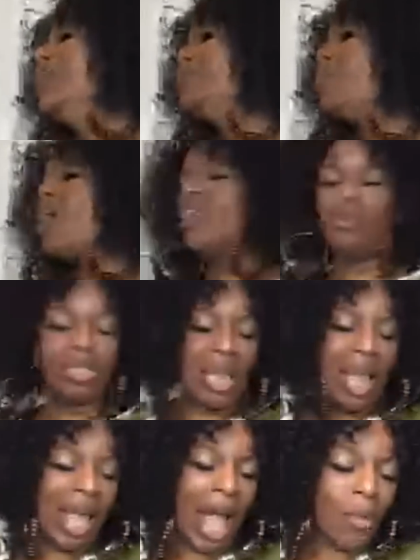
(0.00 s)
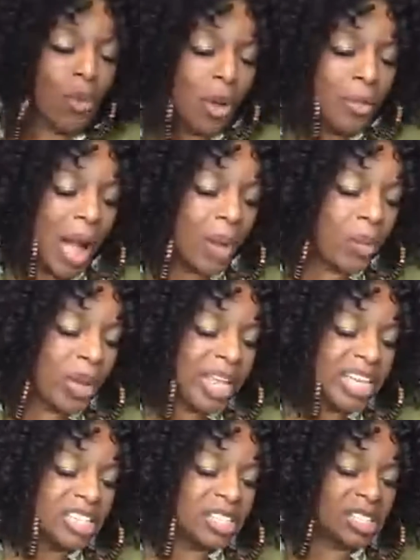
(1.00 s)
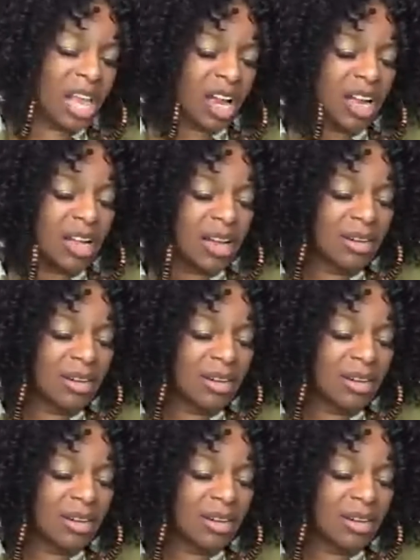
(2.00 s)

Marla was like, I want my win, sucker.